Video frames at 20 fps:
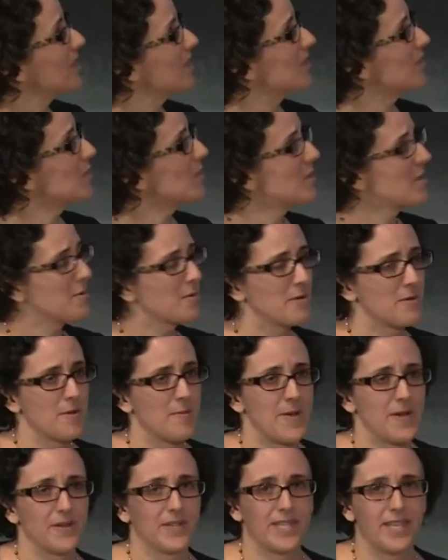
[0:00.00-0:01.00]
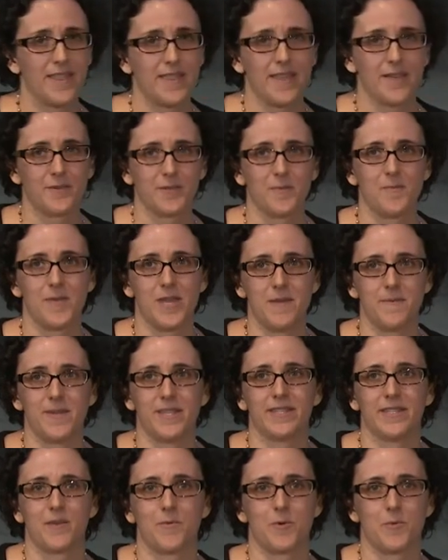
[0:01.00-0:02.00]
So there were about 10,000
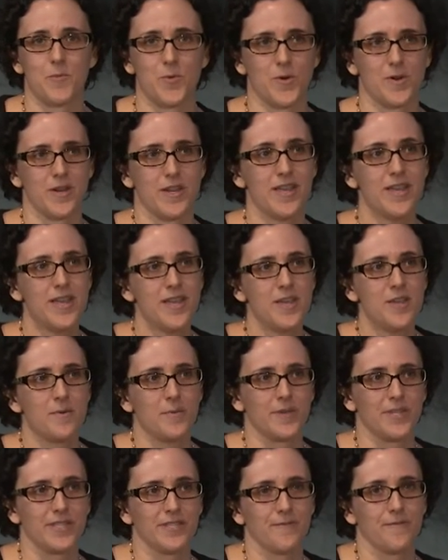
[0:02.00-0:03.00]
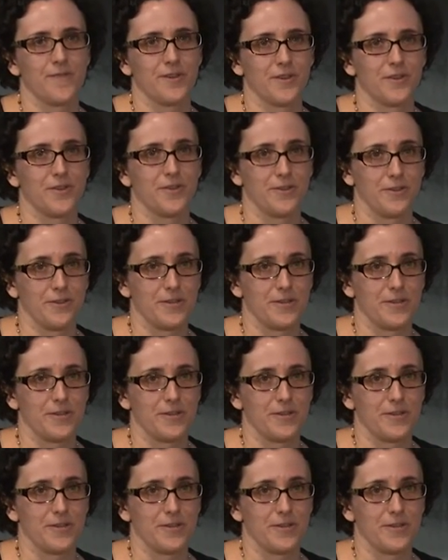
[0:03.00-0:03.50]
babies that were born with severe